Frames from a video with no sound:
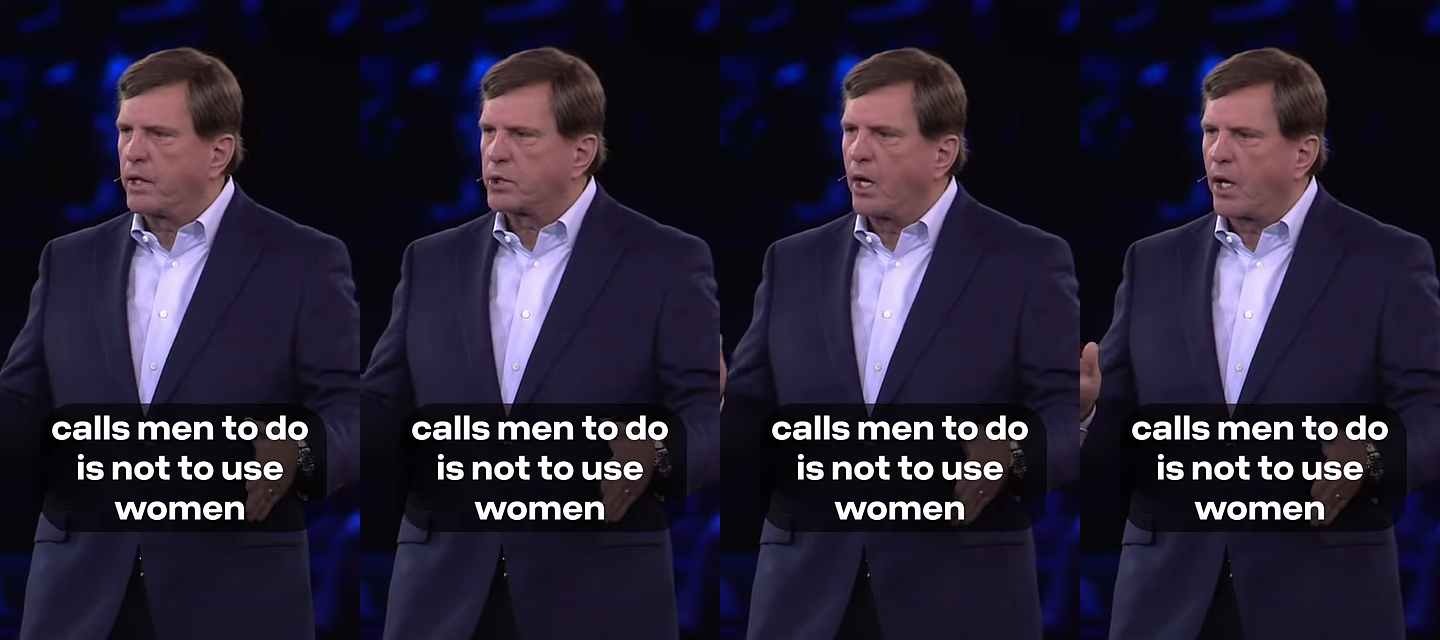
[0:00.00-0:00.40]

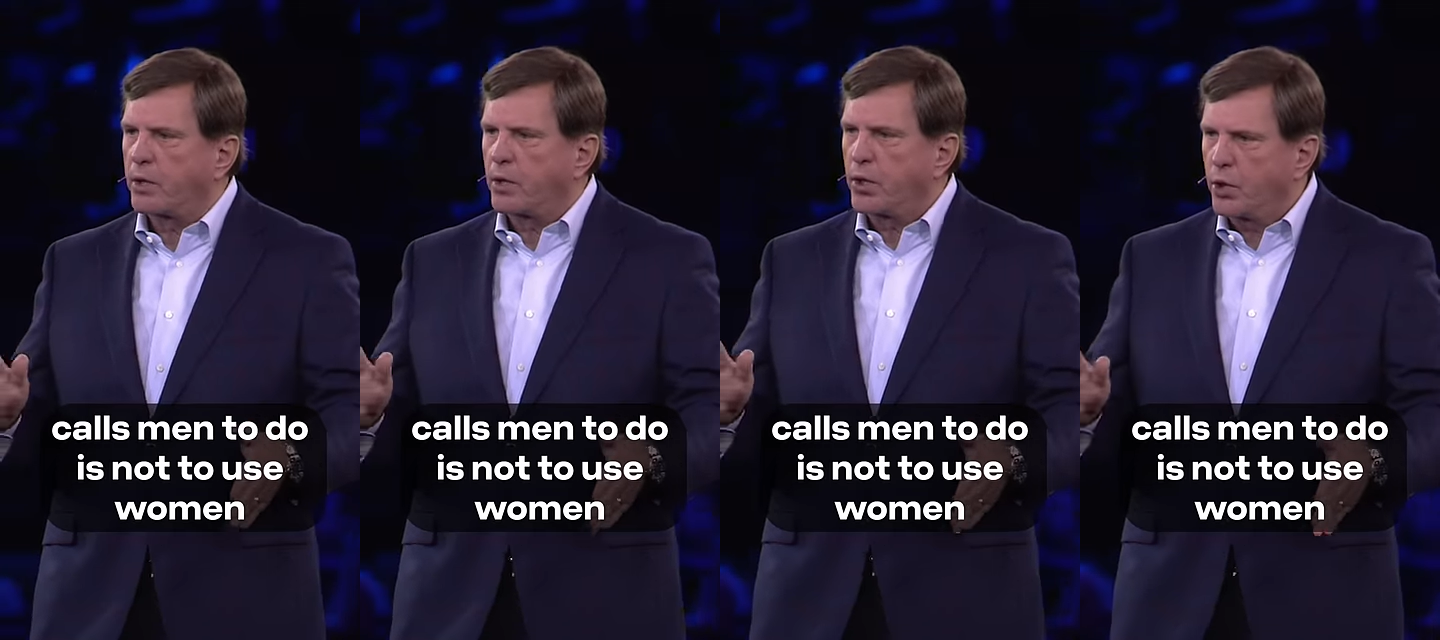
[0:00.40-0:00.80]
is
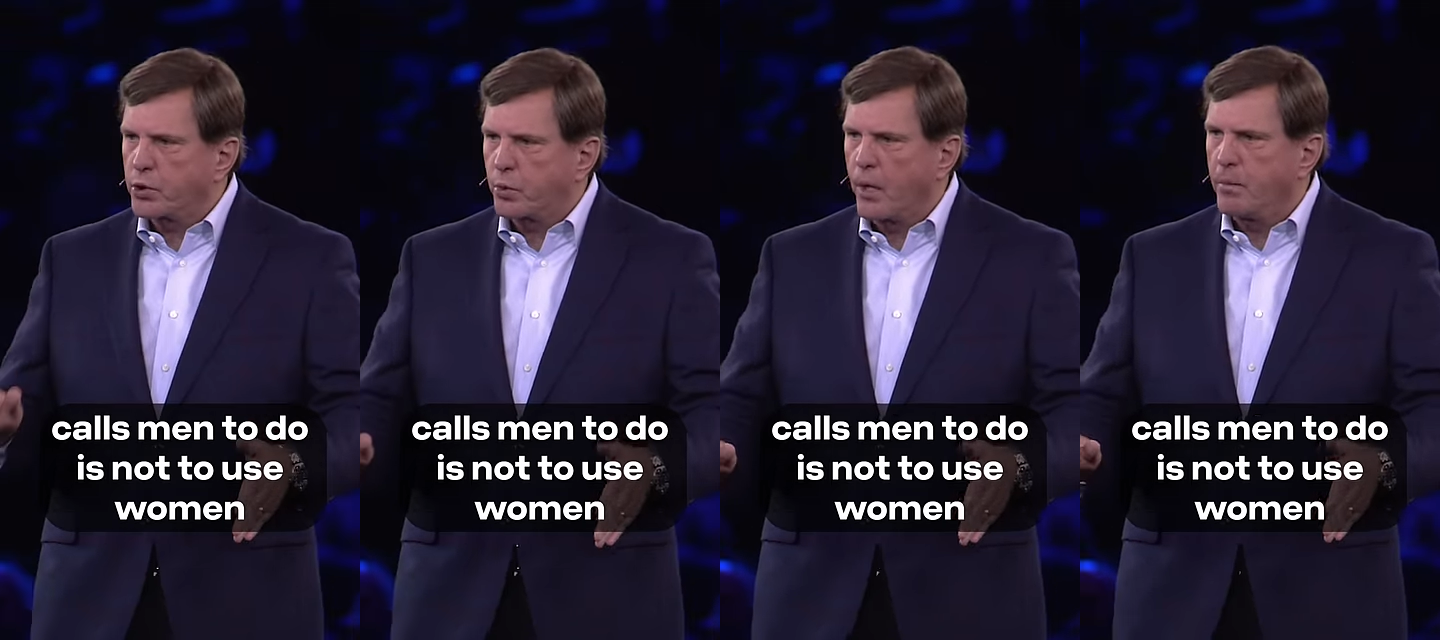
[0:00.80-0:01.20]
not to
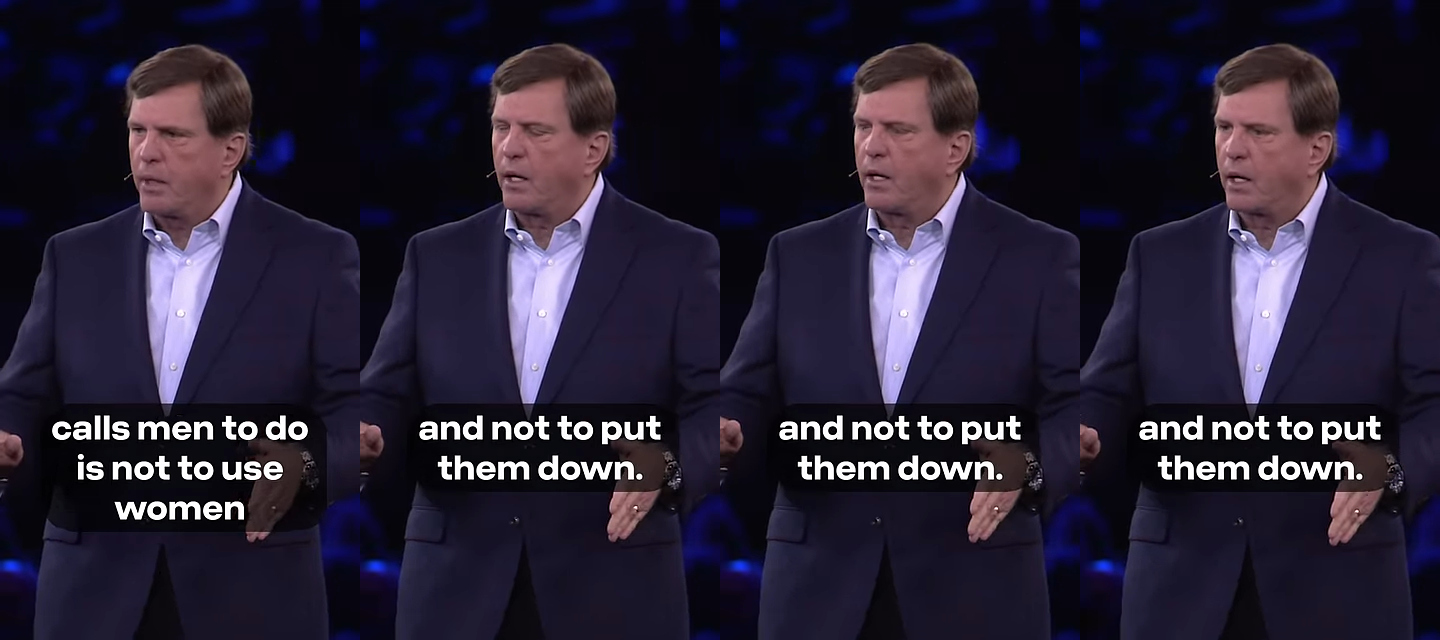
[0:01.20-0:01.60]
use
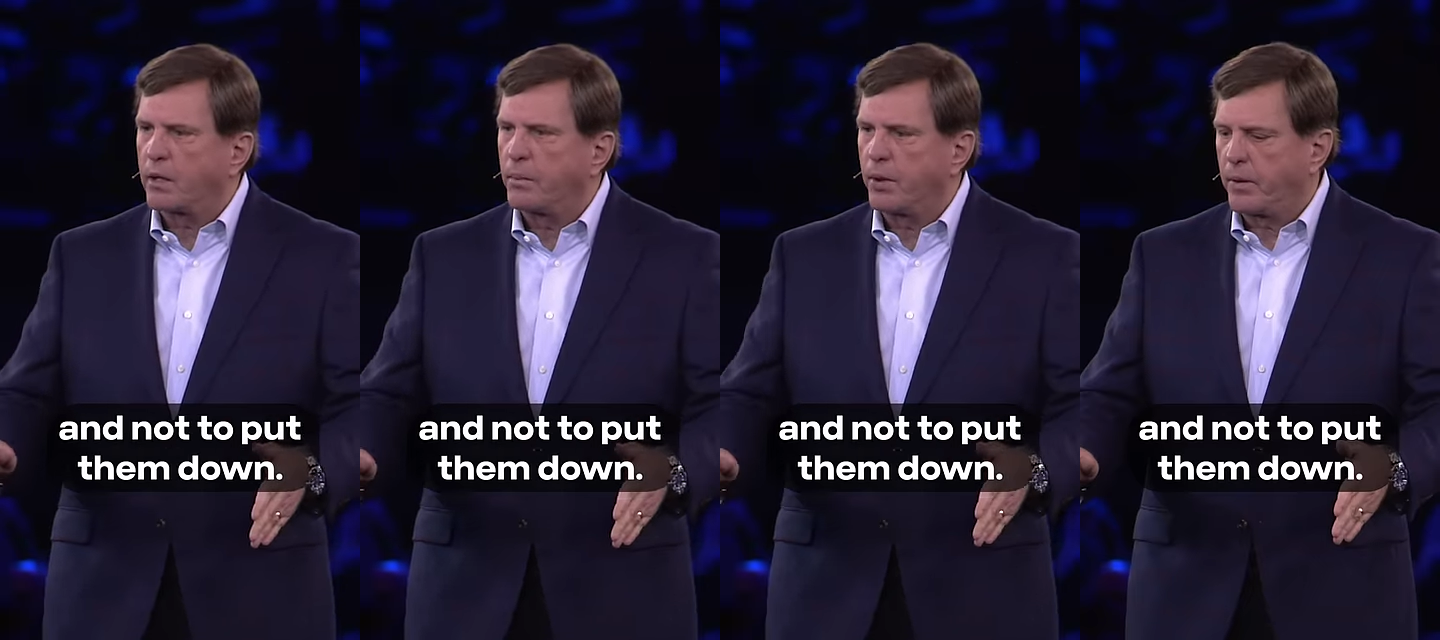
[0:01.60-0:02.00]
women and
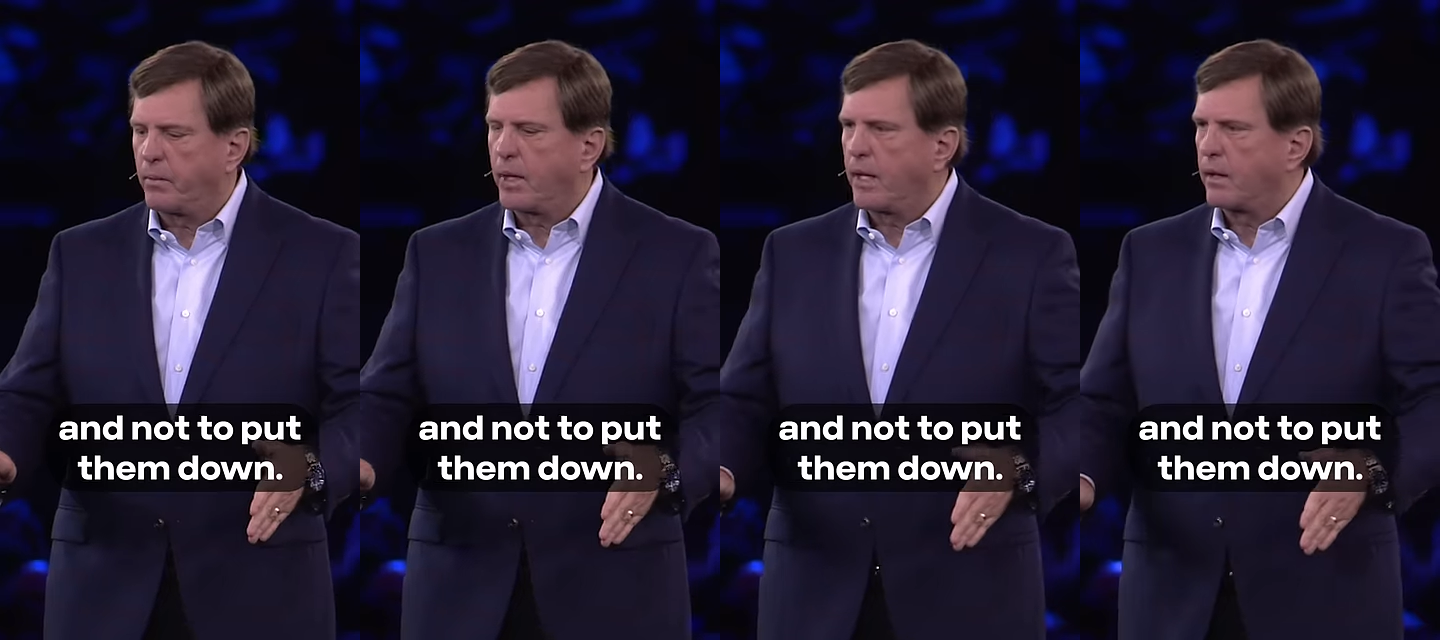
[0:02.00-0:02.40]
not to put
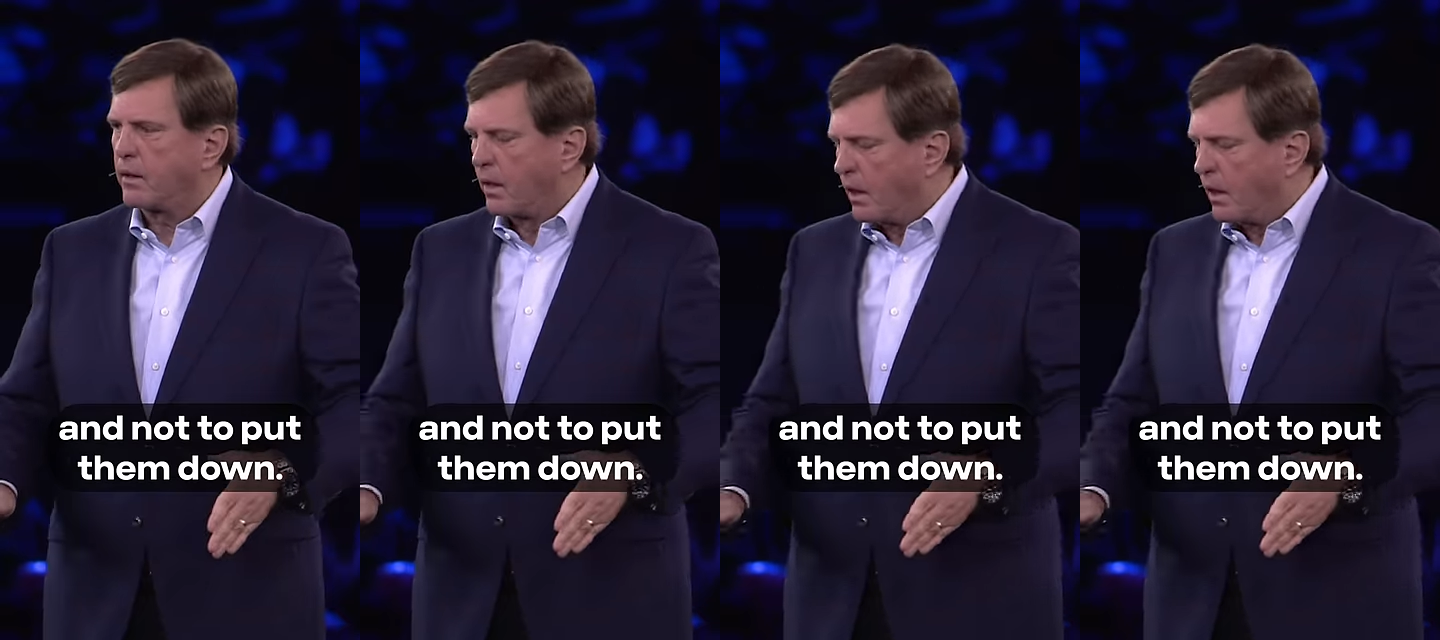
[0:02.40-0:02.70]
them down.